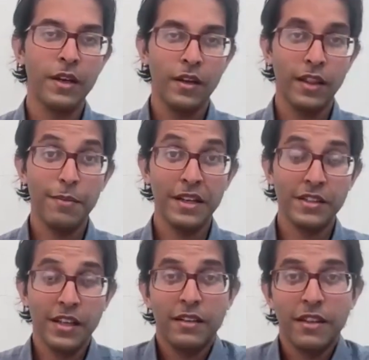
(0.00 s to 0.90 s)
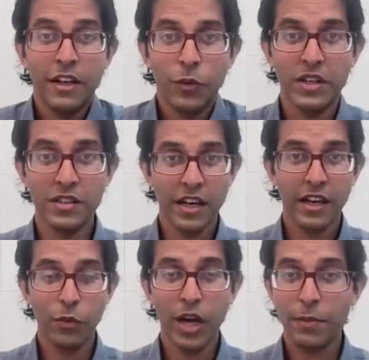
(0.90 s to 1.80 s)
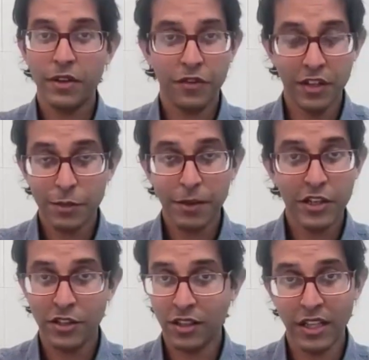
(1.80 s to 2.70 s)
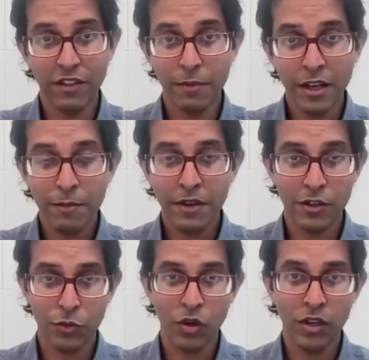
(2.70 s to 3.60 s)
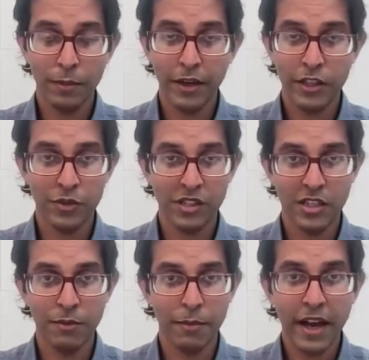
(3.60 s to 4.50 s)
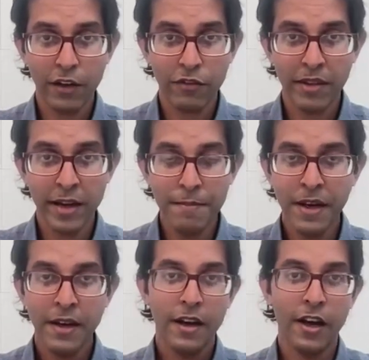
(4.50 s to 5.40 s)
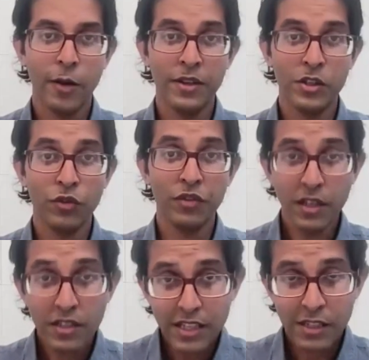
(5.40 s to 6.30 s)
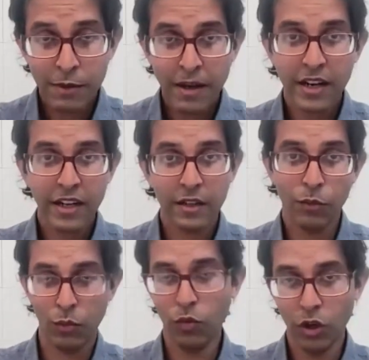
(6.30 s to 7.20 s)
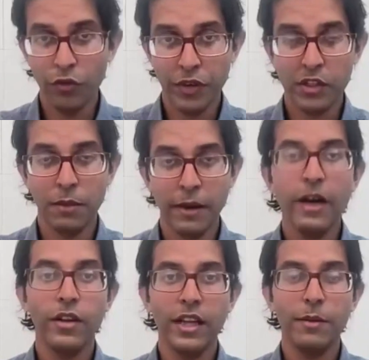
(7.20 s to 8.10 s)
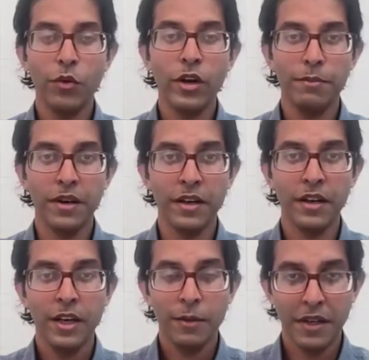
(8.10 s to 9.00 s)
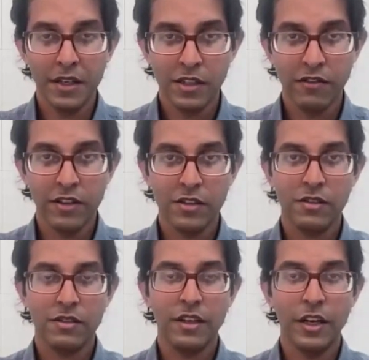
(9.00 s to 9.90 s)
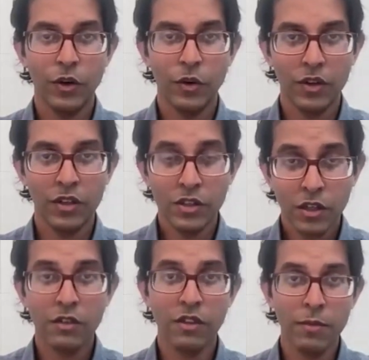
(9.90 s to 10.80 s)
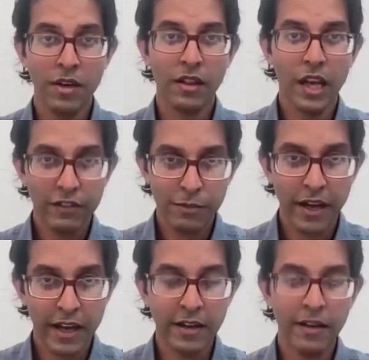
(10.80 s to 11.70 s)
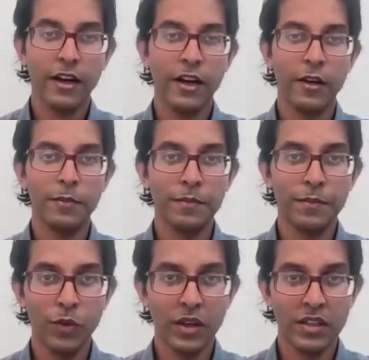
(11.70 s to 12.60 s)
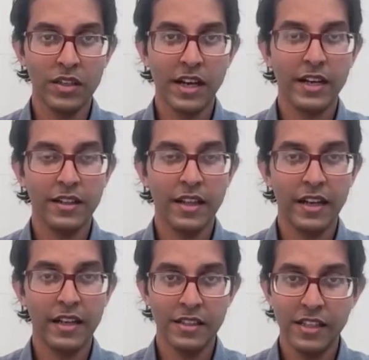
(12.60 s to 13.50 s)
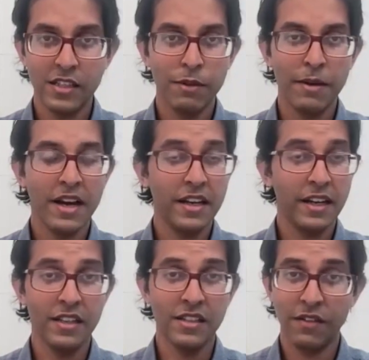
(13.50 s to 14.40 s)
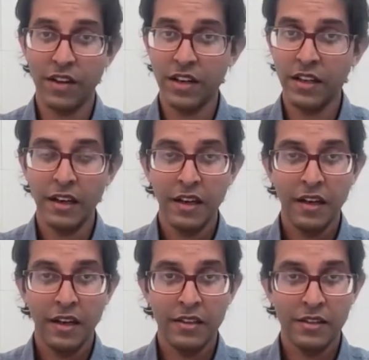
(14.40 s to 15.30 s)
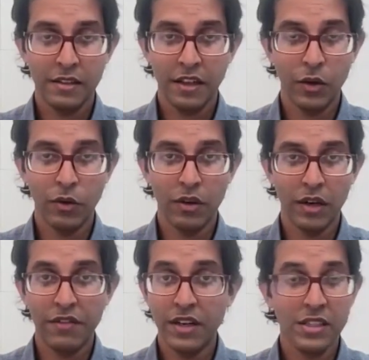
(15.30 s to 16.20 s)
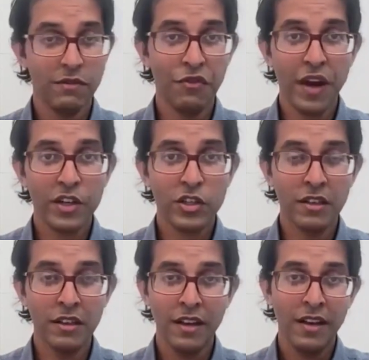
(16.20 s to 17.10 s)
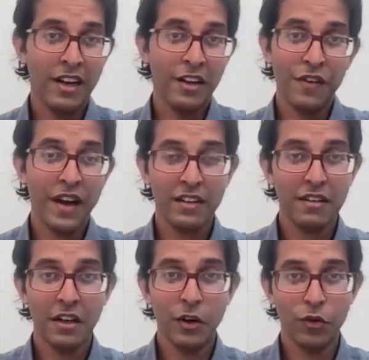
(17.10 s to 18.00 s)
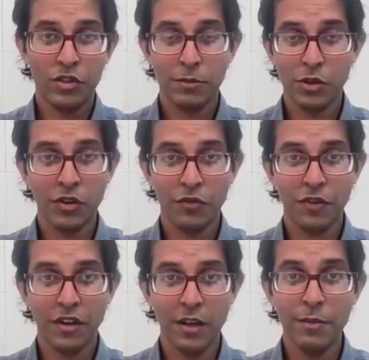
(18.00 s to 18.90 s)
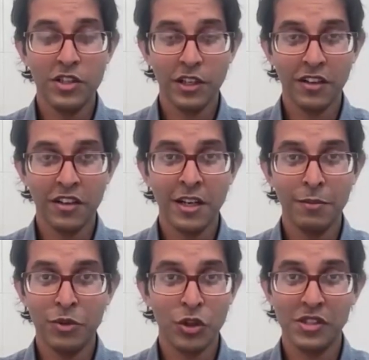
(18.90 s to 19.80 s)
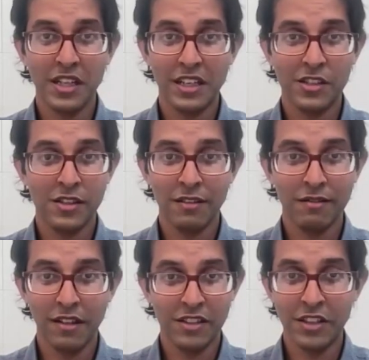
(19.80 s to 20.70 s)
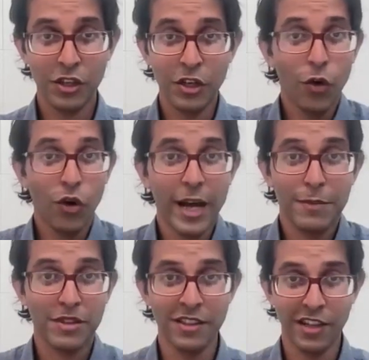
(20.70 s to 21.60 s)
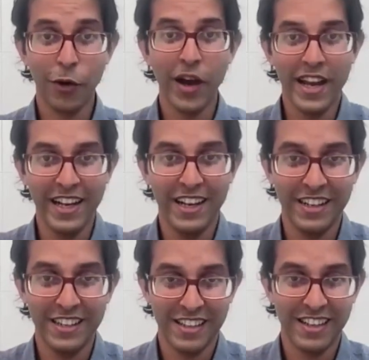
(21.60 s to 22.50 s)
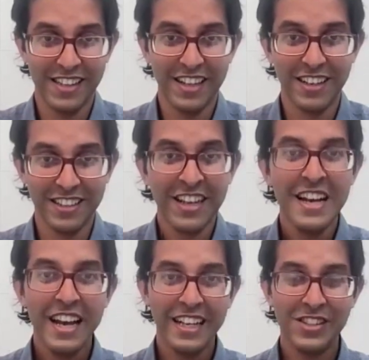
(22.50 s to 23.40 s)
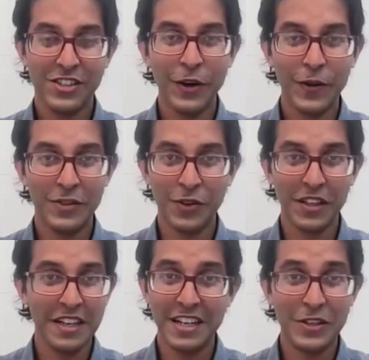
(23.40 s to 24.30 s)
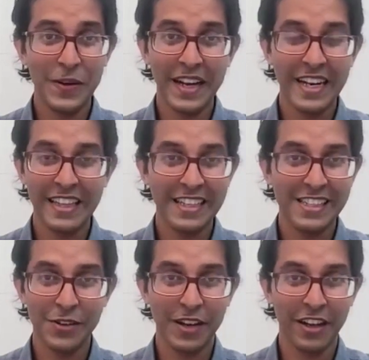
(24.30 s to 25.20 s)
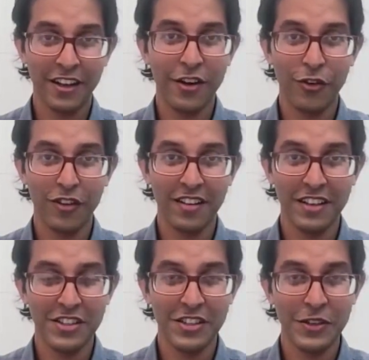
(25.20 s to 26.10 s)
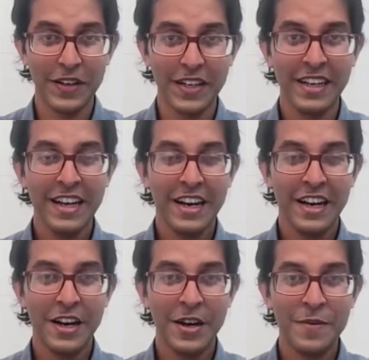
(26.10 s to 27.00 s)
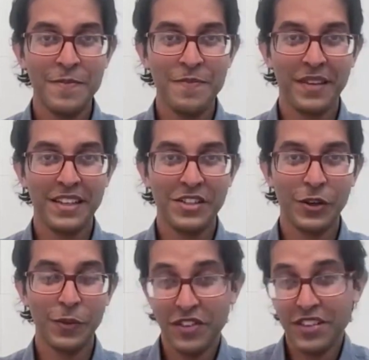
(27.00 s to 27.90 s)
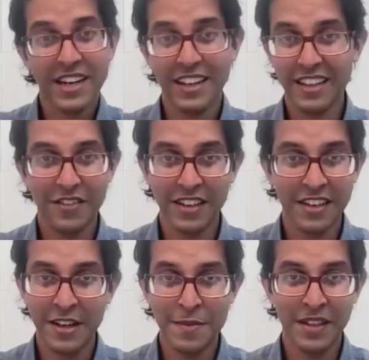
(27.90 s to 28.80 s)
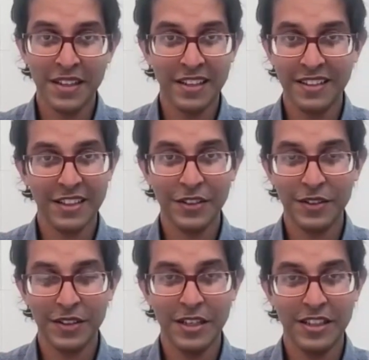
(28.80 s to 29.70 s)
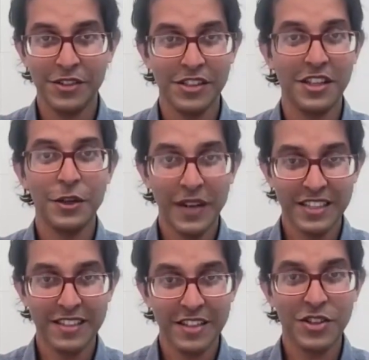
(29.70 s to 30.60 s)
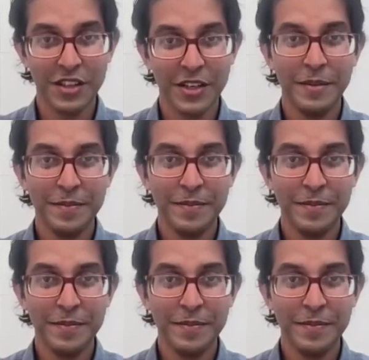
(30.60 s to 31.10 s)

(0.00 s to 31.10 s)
That being said, we opted for this patient to leave them in because, one, the patient was asymptomatic from them. And so if he does get symptomatic, we'll go fish them out at that point. But because of his, concern of limited lifespan, we decided that he's asymptomatic. He doesn't have any, evidence of infection. And in fact, subsequent imaging on him shows that there's essentially no collapse in his airway in his lungs. And so it's really not doing anything. He's still getting collateral ventilation to it. And so we've decided to leave it in him until he tells us otherwise, essentially.